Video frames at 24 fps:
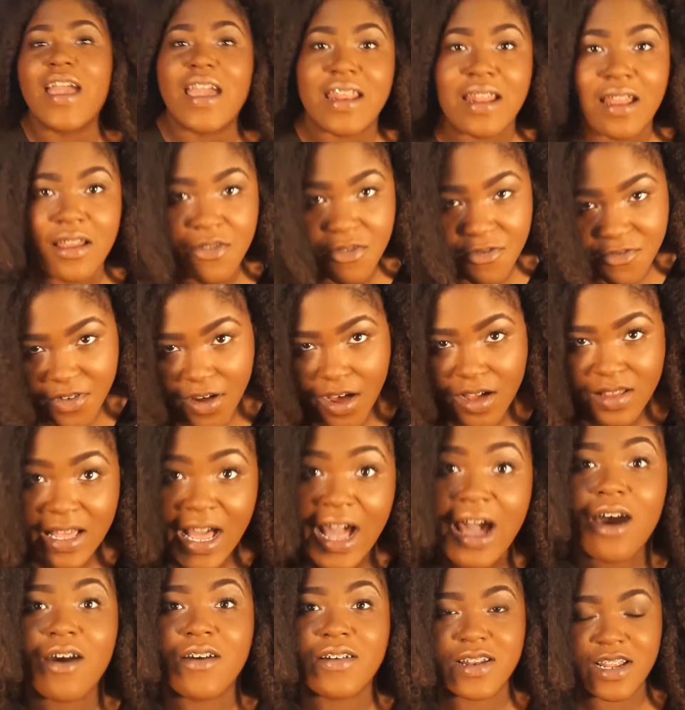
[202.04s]
and I fall
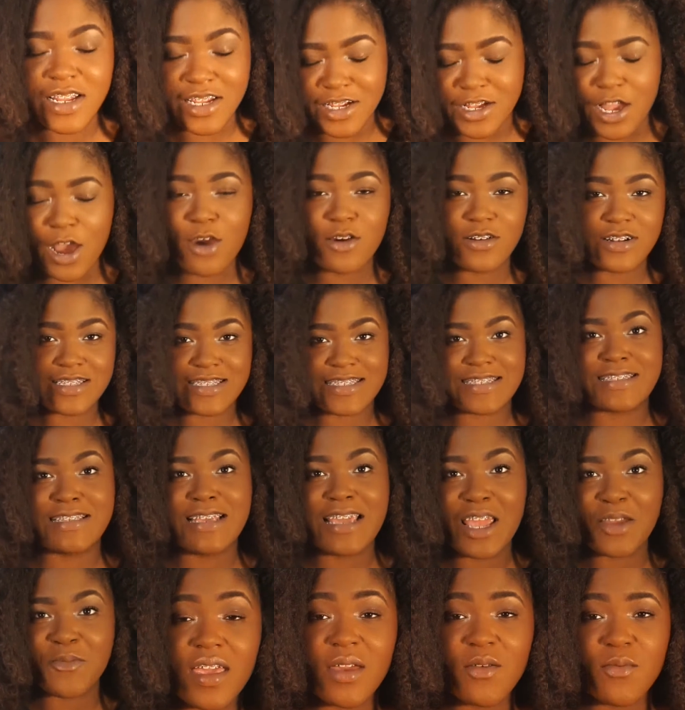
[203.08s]
out and I go to
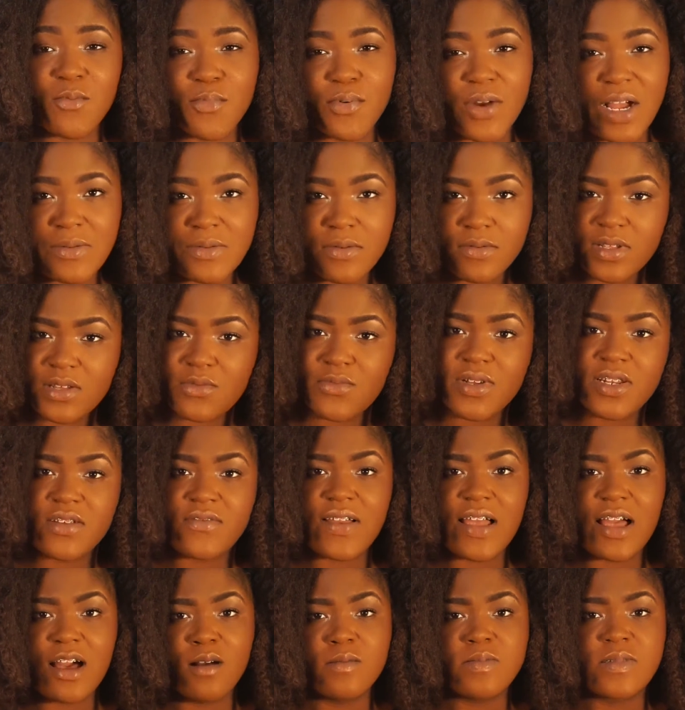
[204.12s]
sleep. It probably would have
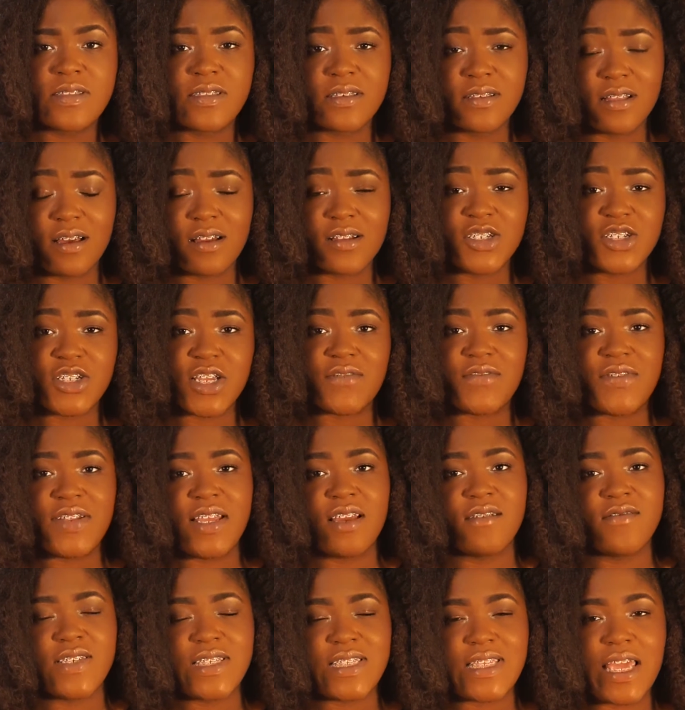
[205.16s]
helped the longevity
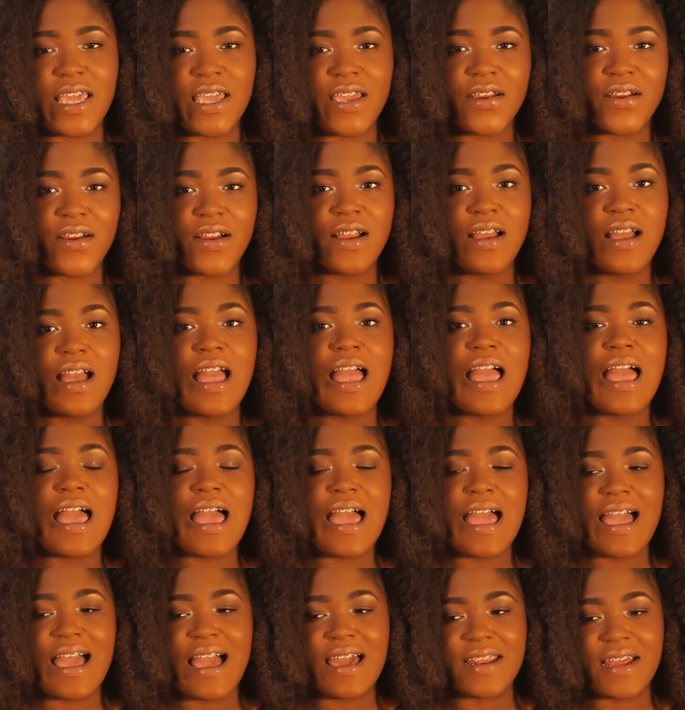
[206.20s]
of this hair
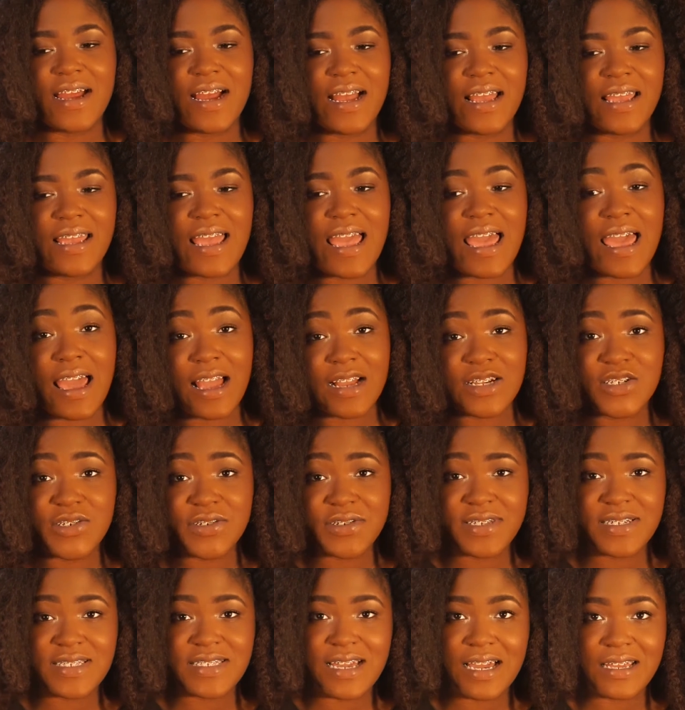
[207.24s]
had I
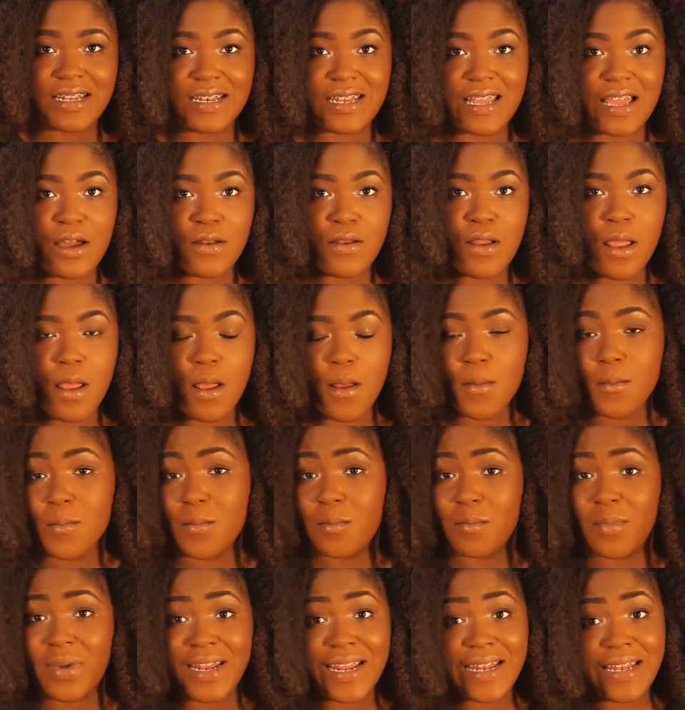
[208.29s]
actually tied it down,
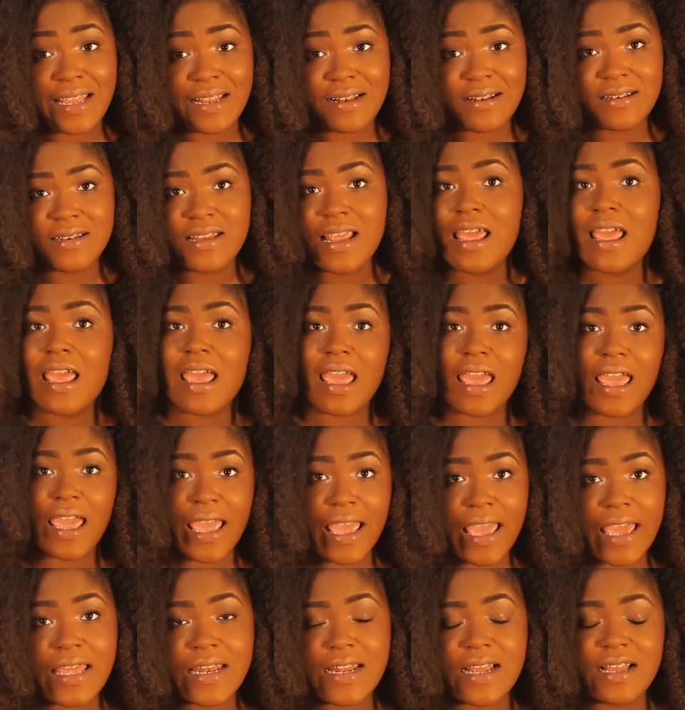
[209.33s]
but I didn't.
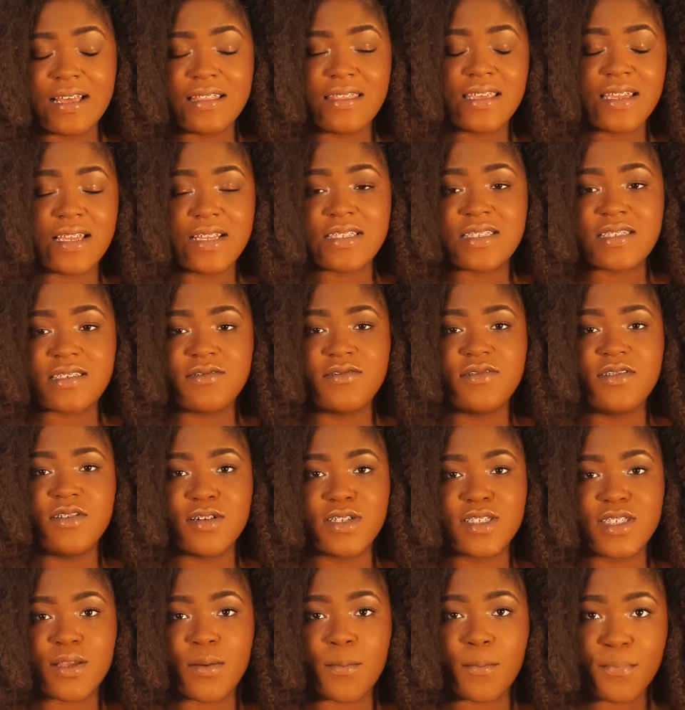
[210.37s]
And I think it still
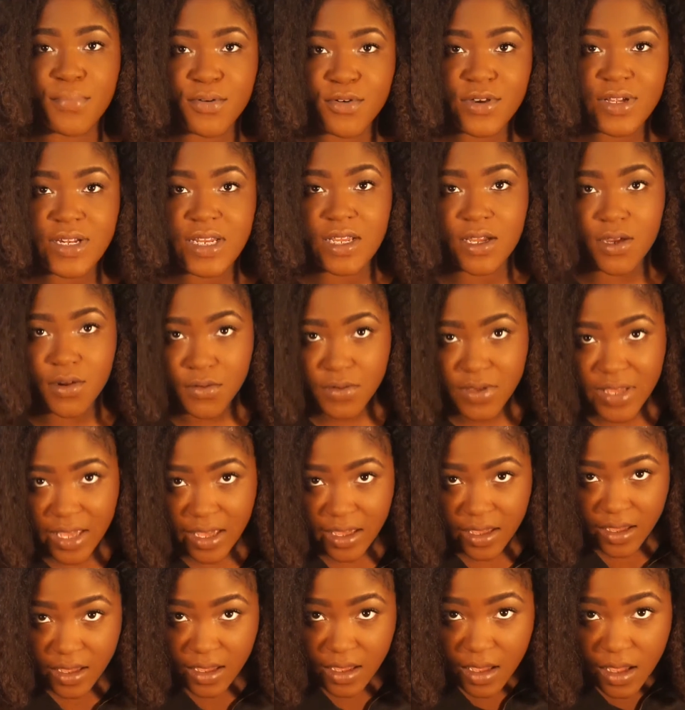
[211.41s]
looks pretty
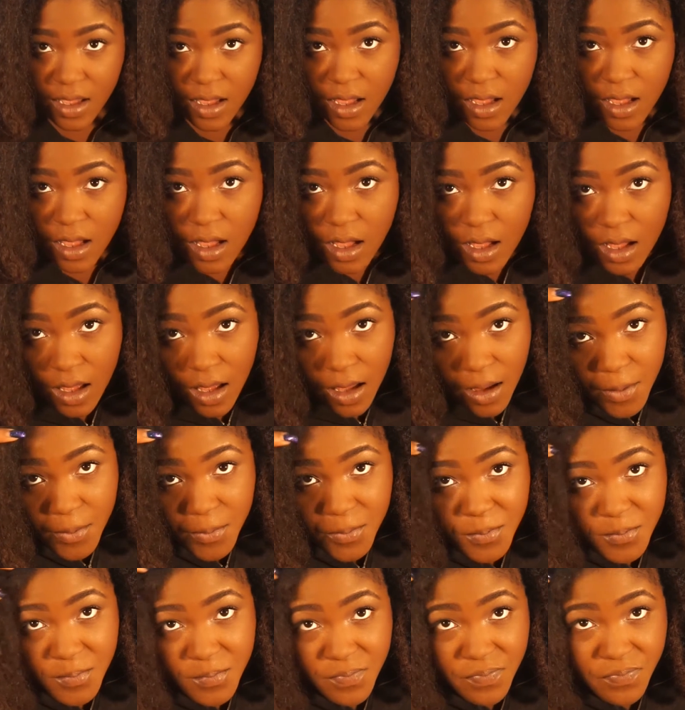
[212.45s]
okay.
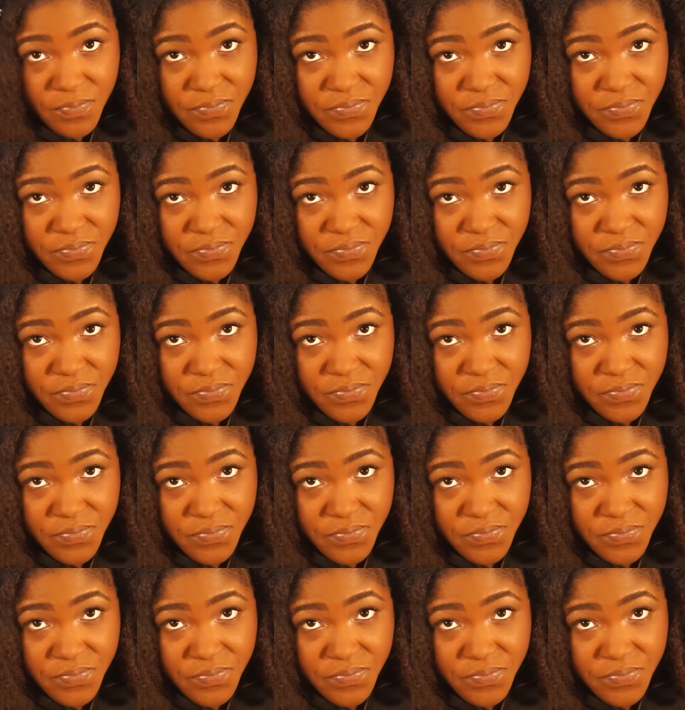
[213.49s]
Um,